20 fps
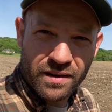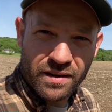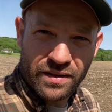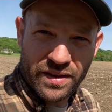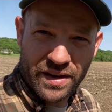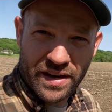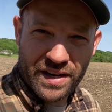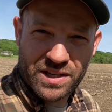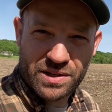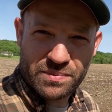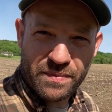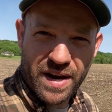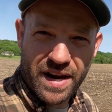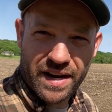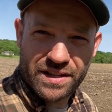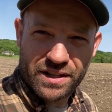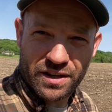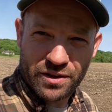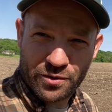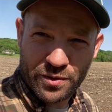this
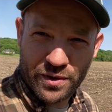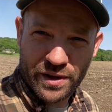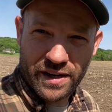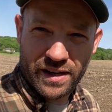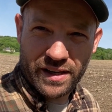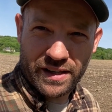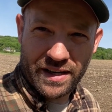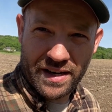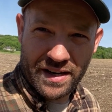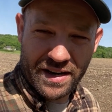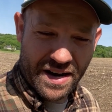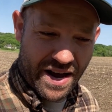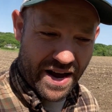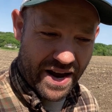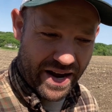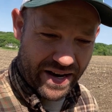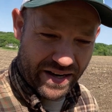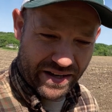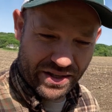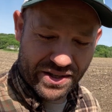makes a really
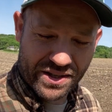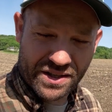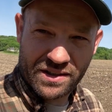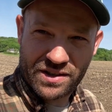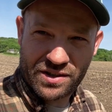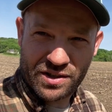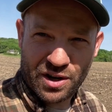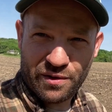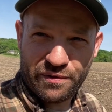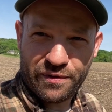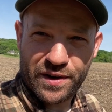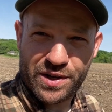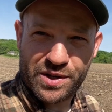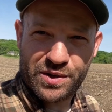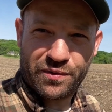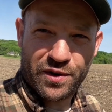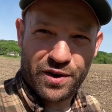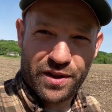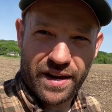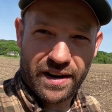nice surface
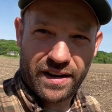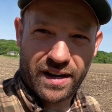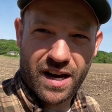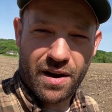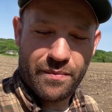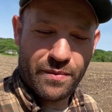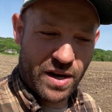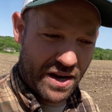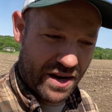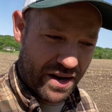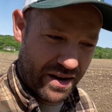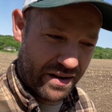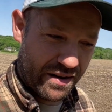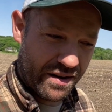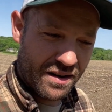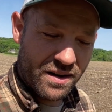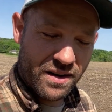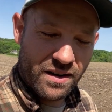for then coming in